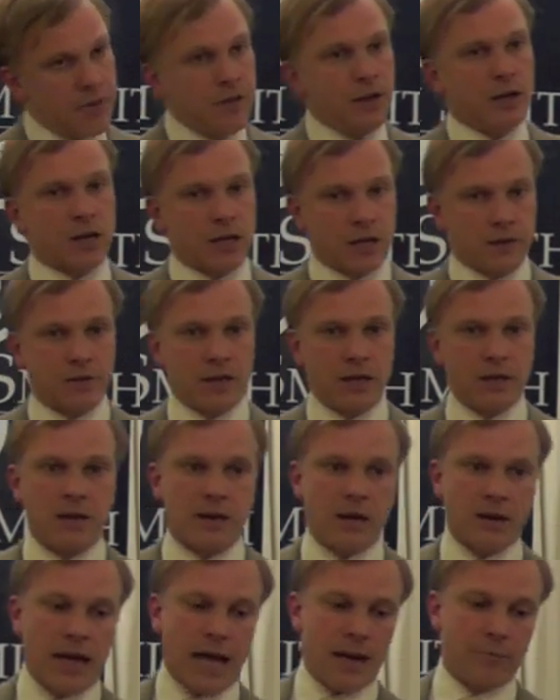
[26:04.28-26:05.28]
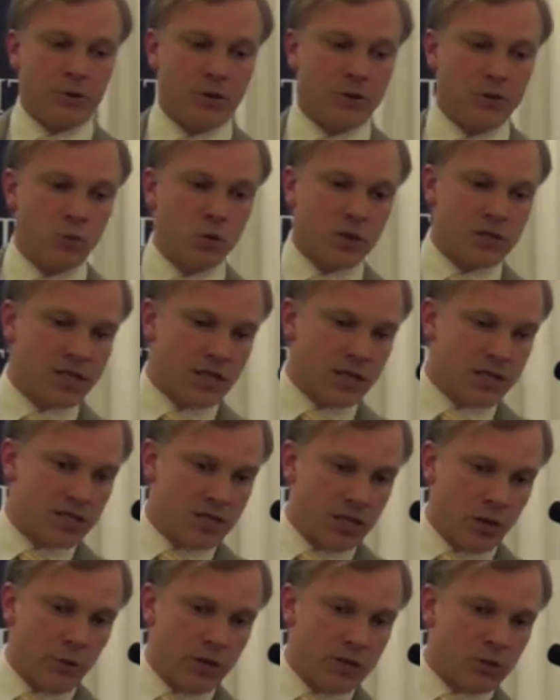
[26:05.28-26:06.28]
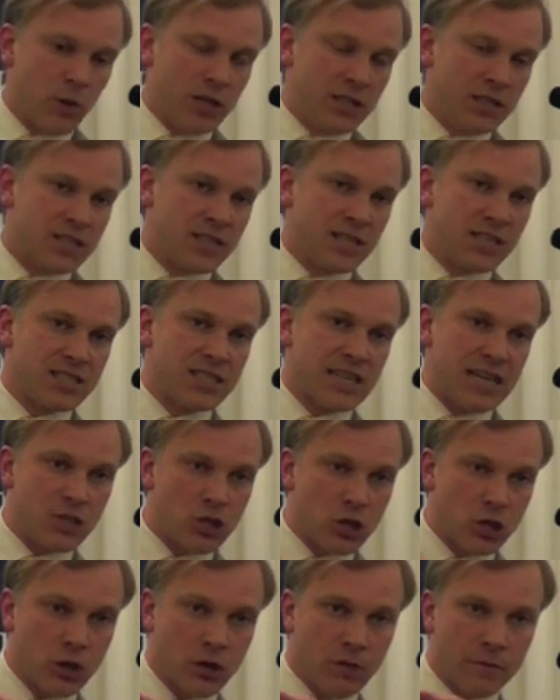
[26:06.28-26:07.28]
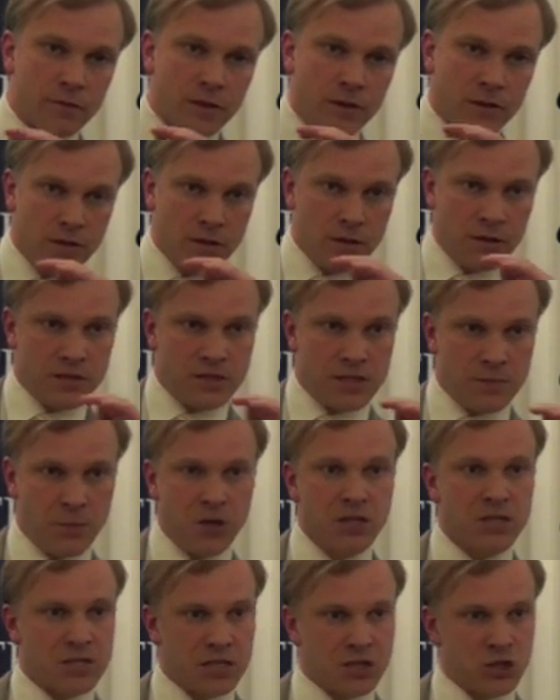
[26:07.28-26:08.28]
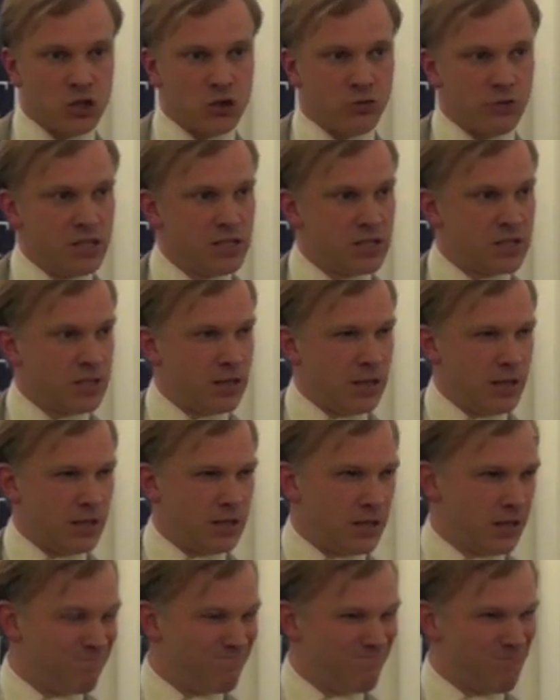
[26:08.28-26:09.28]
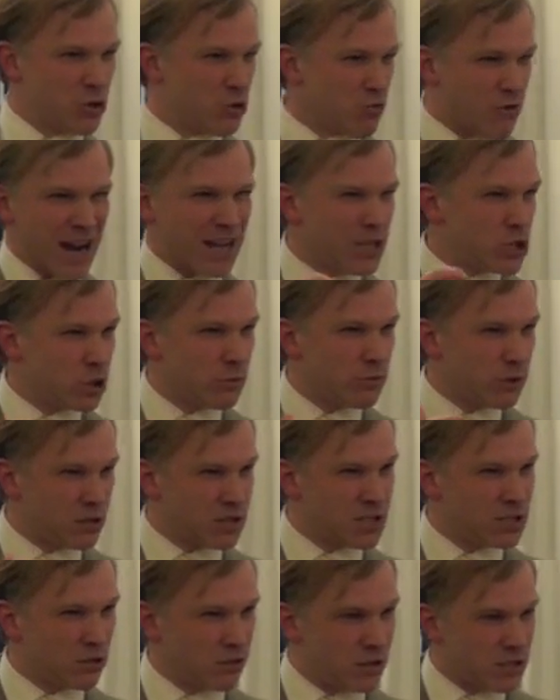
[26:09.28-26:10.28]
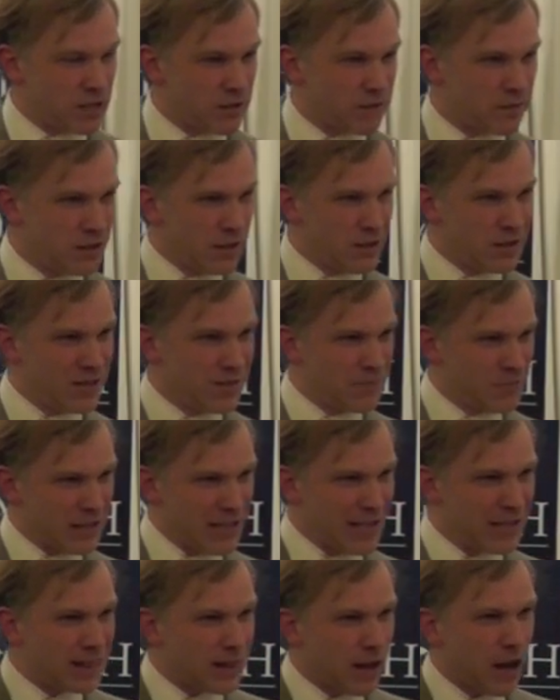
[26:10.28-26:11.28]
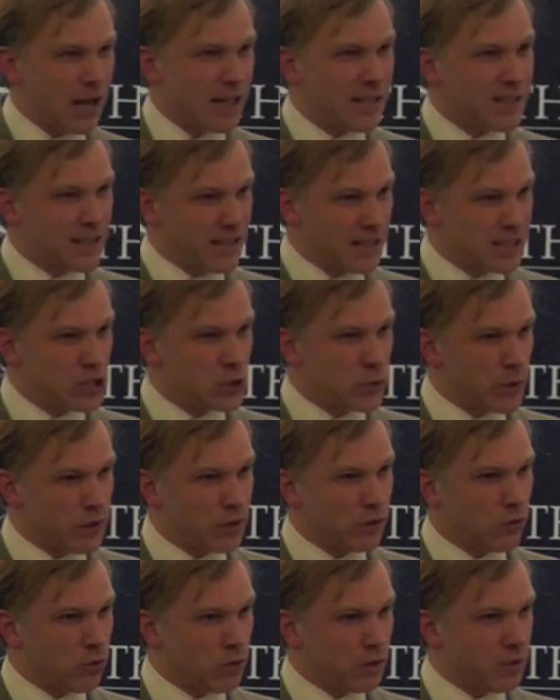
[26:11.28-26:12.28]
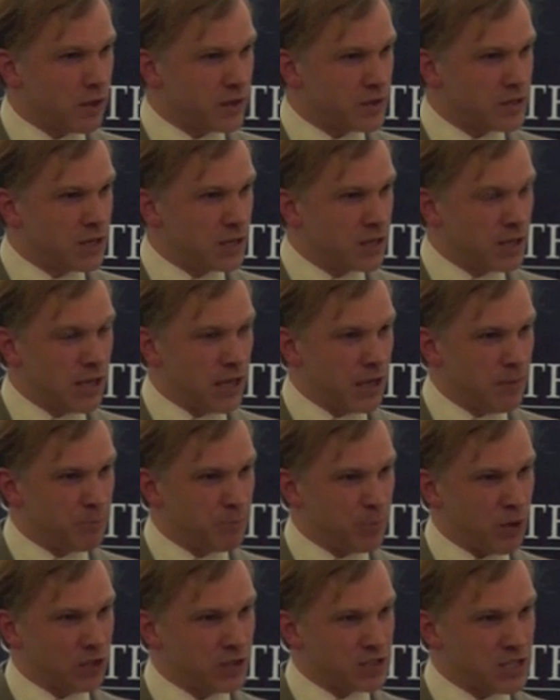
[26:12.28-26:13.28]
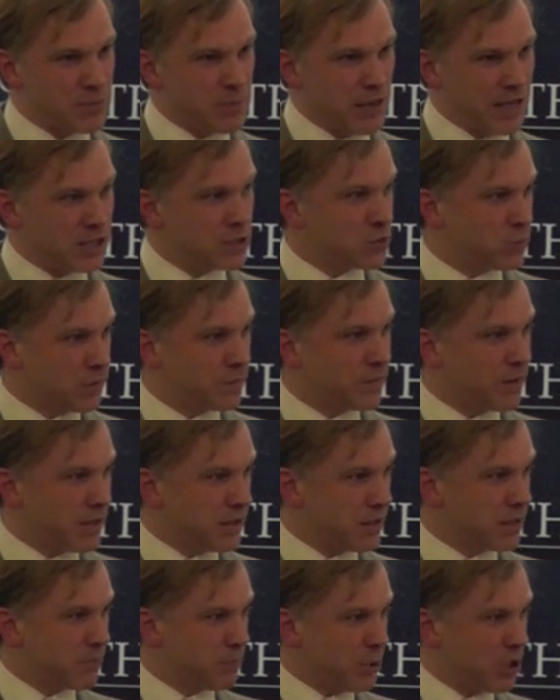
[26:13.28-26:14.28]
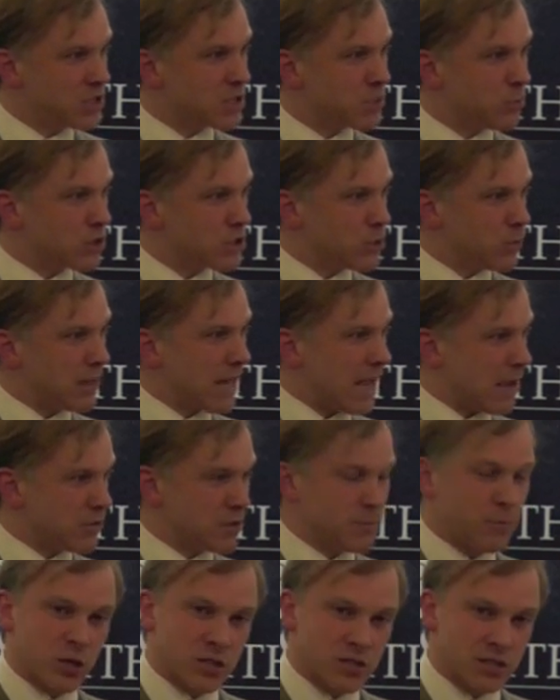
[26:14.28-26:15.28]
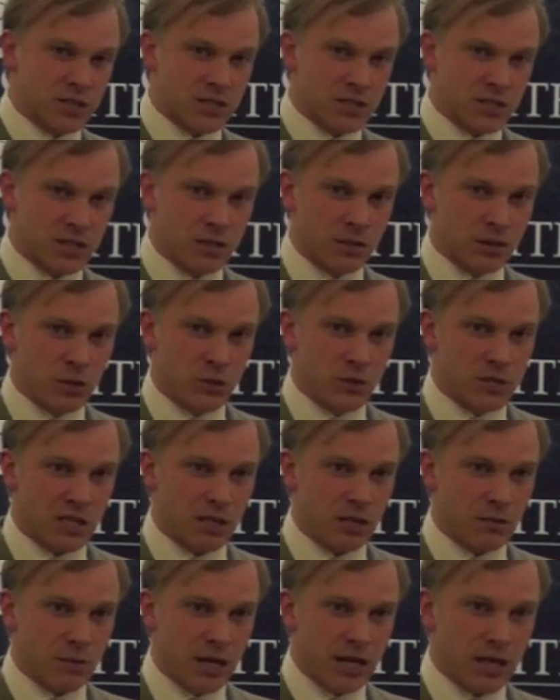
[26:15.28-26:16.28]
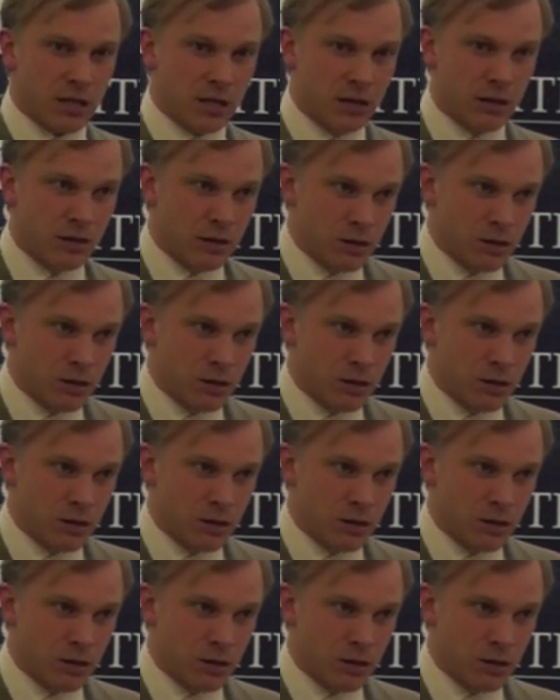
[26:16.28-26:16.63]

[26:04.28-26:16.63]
other kind of thing that had happened was that, so as well as an extension of the deposit insurance and a gradual sort of aligning into a thought that policymakers would find it impossible to allow depositors to lose any money.